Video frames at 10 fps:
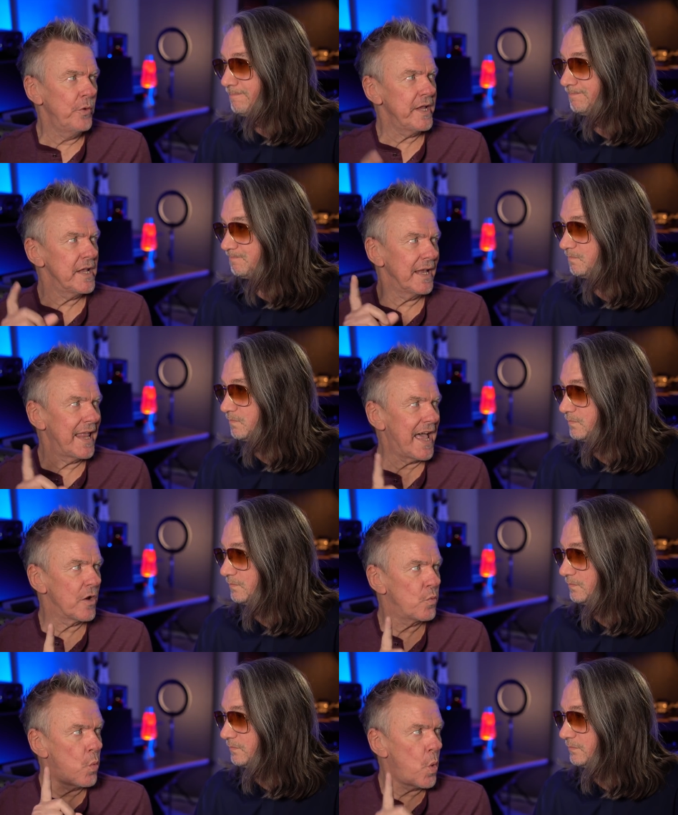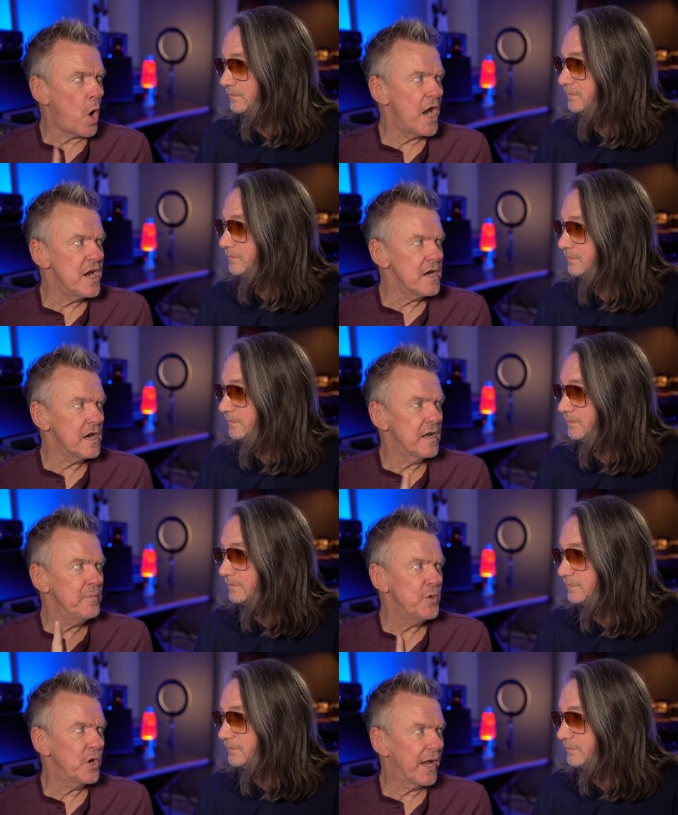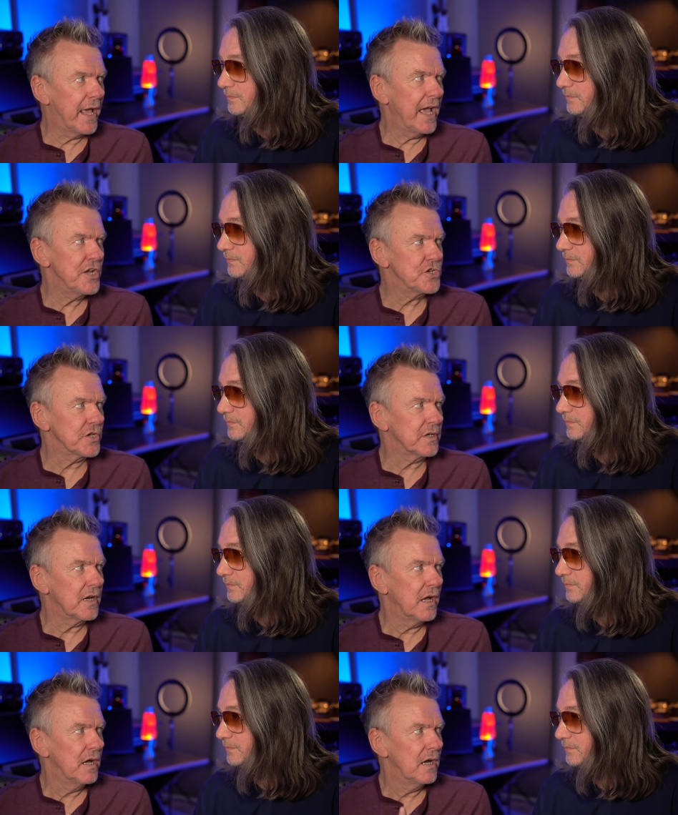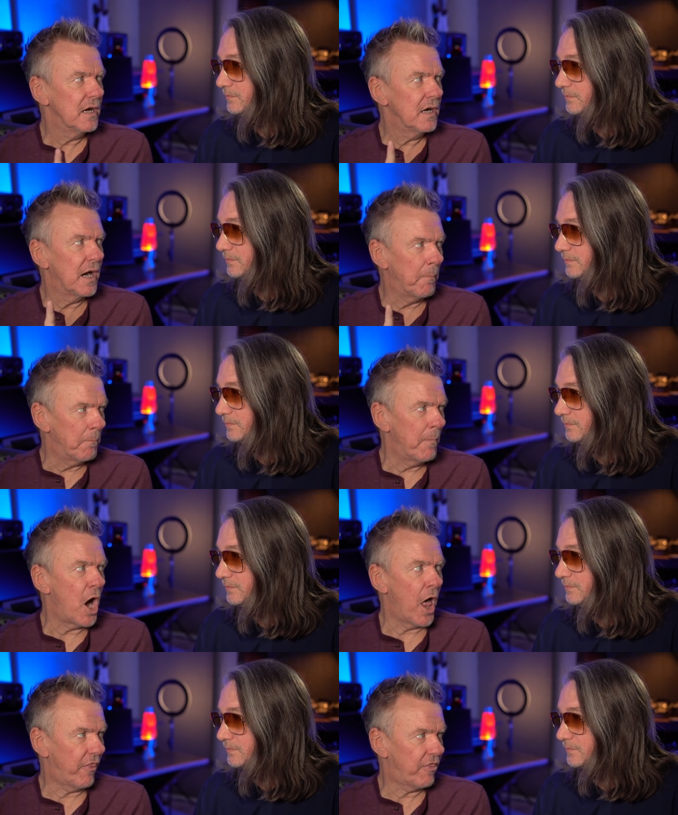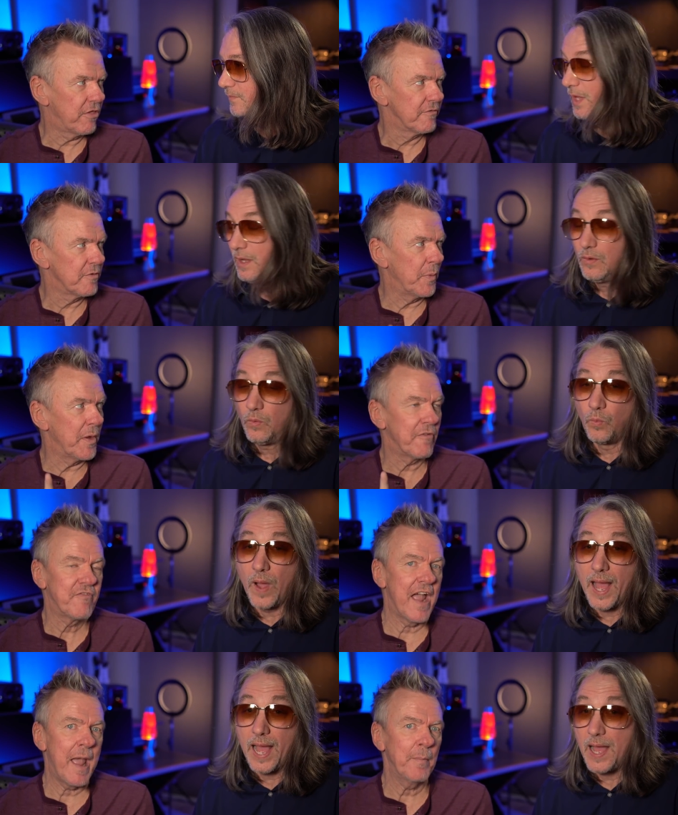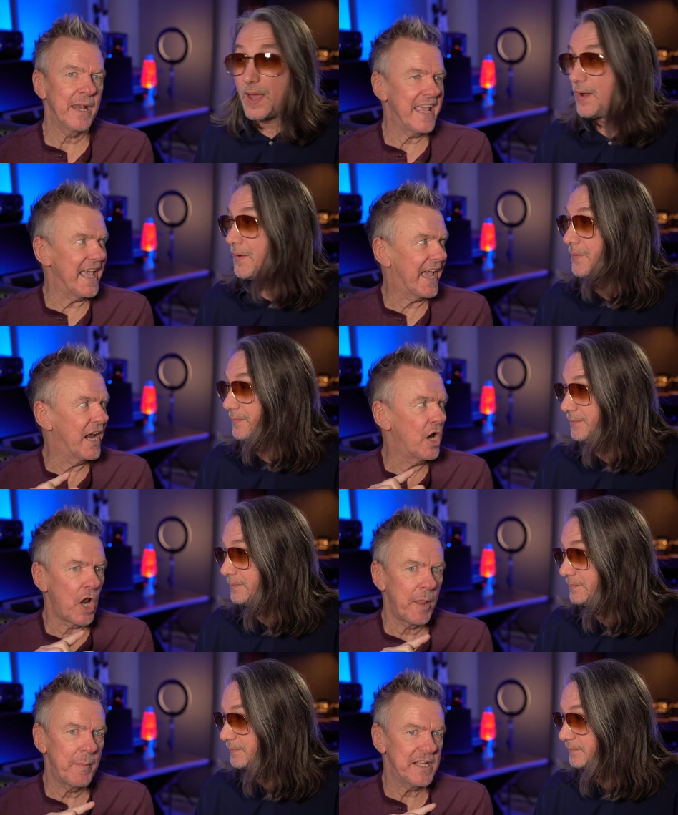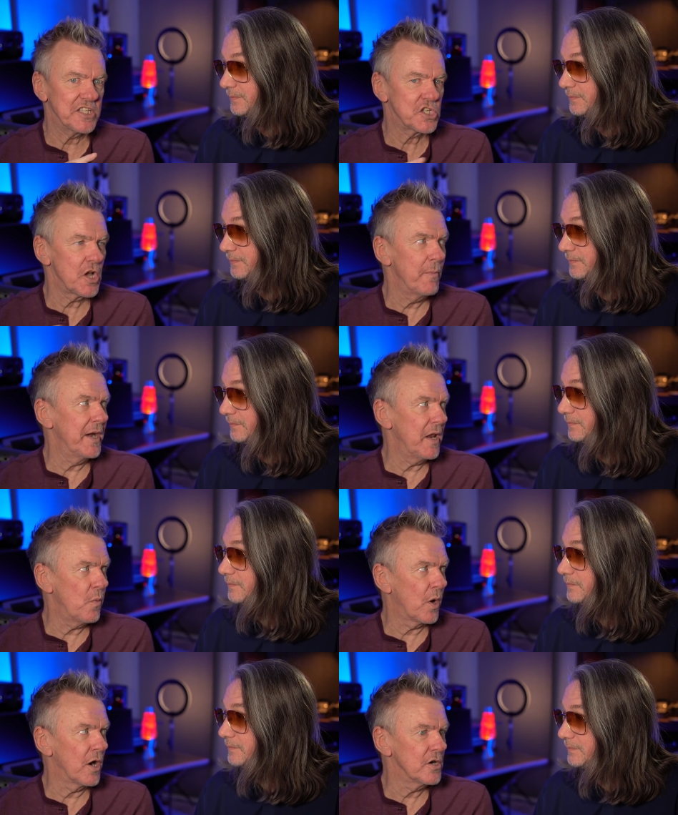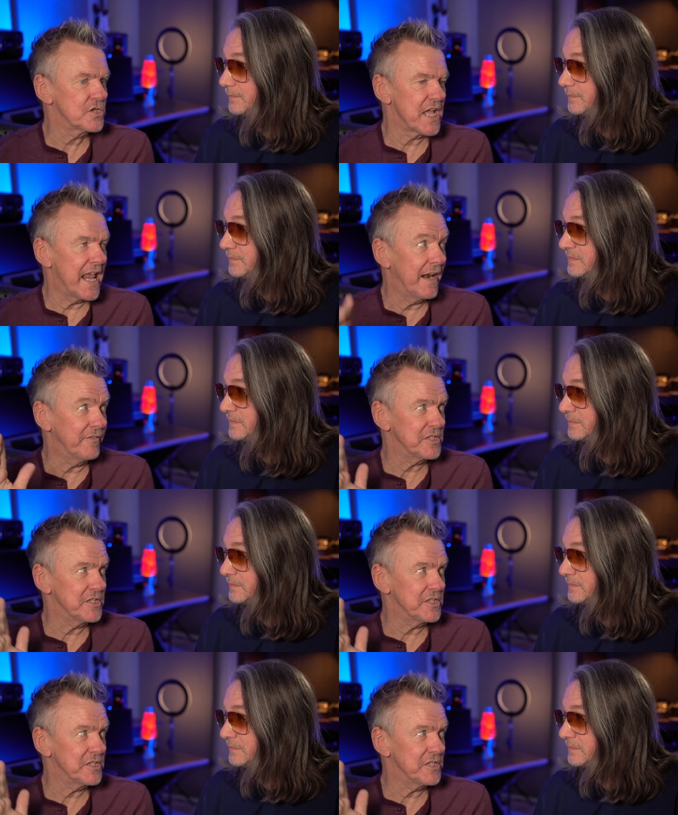Speaker 1: only allowed one communication a month from their wow. family. It can only be so many words, and if